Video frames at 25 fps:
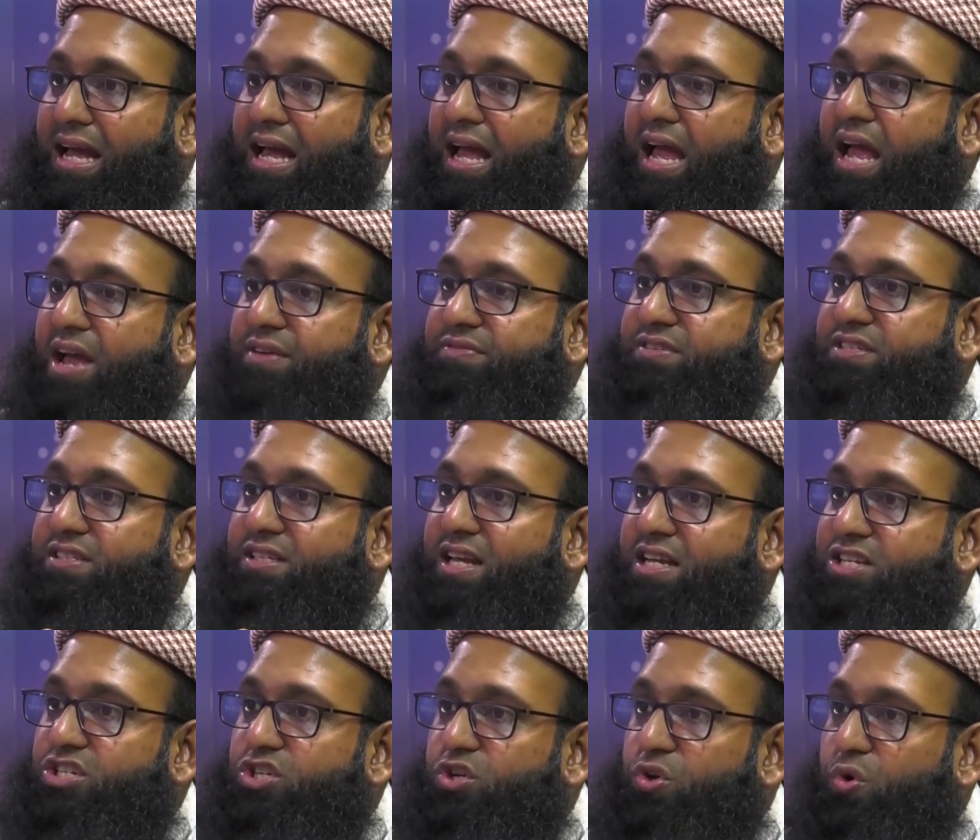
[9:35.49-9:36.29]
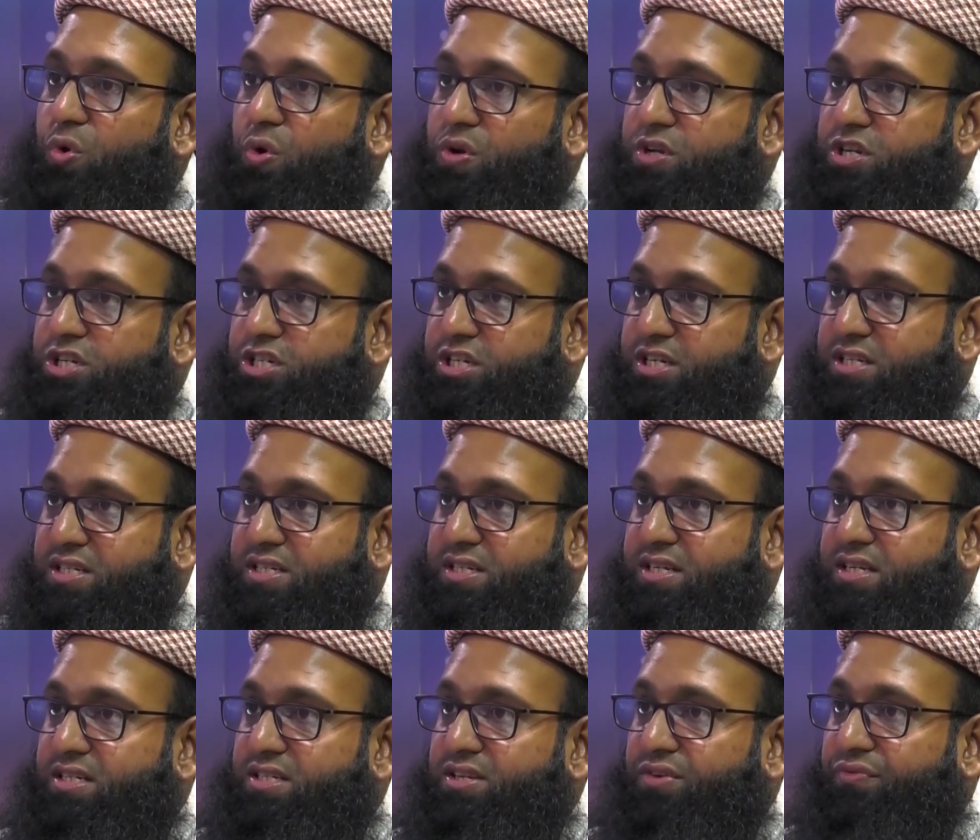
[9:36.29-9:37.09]
have such
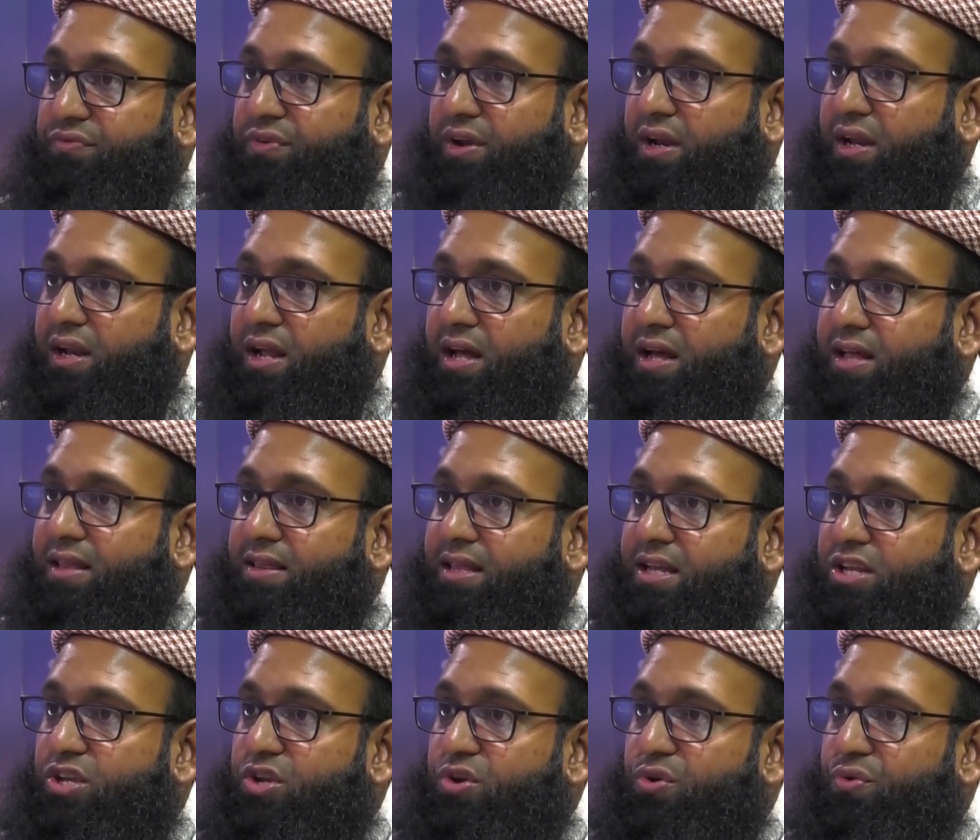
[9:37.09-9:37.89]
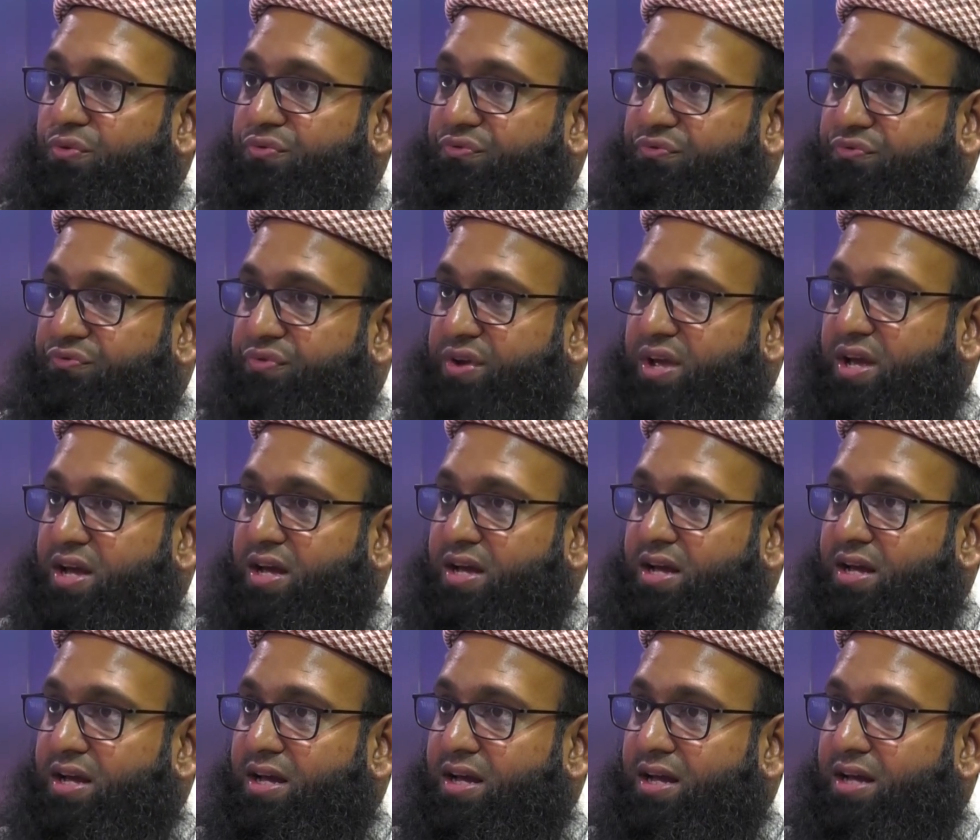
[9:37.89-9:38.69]
consciousness of Allah that you
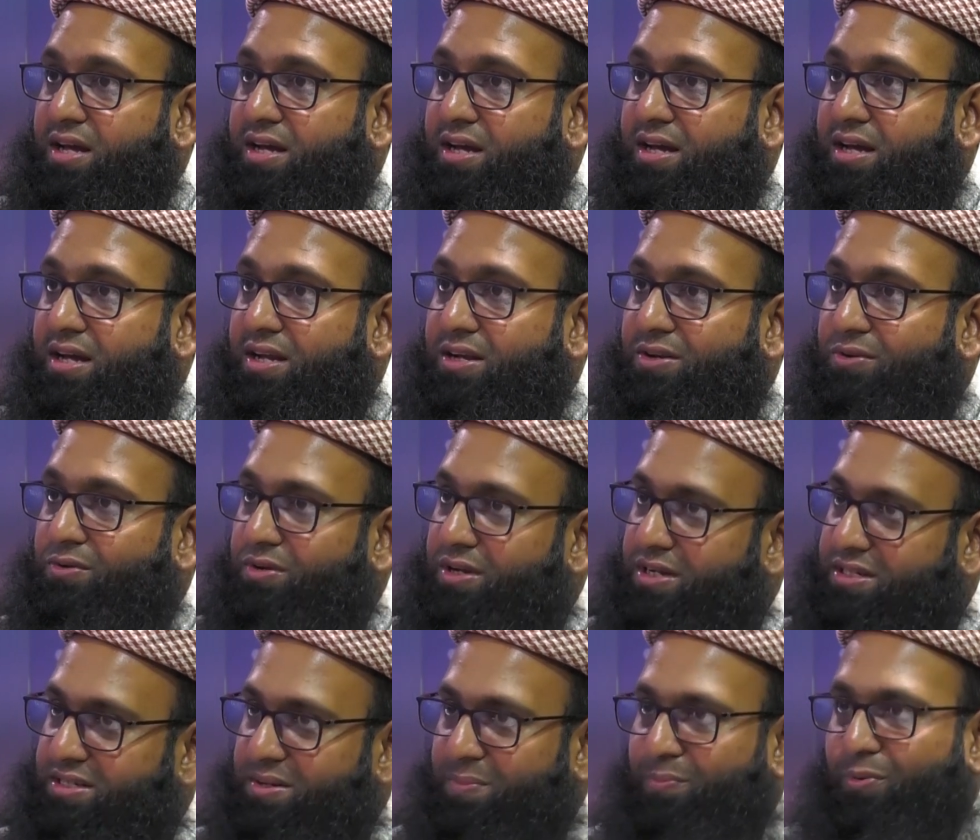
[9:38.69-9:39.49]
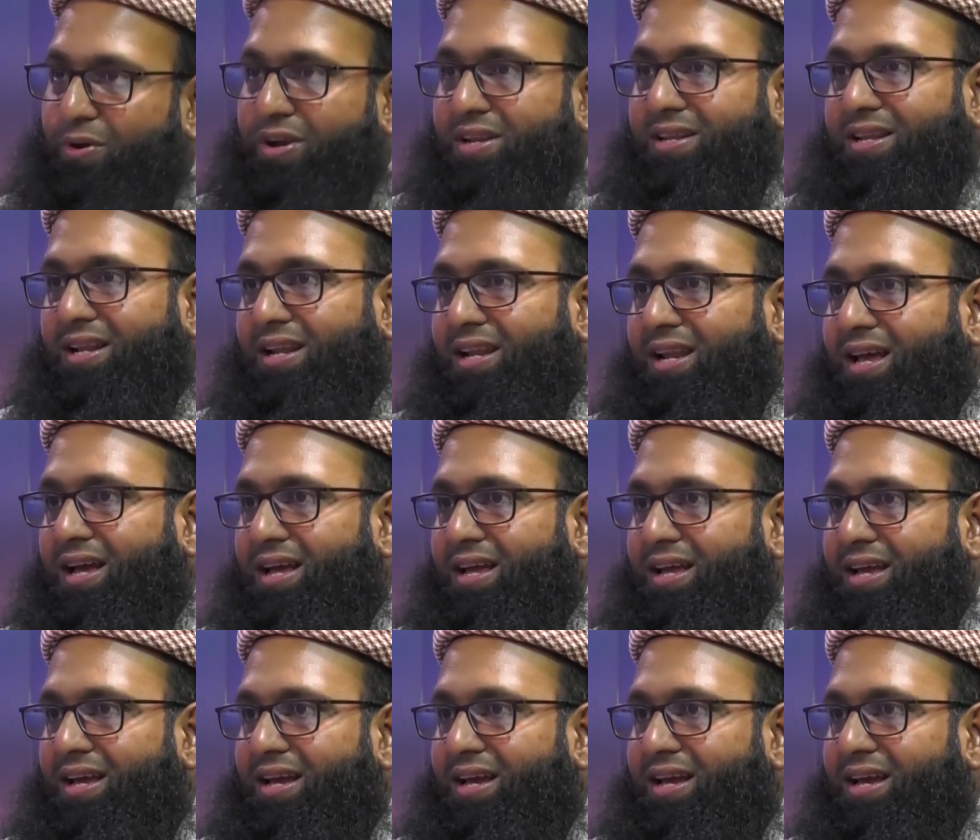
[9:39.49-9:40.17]
fear to disappoint Allah,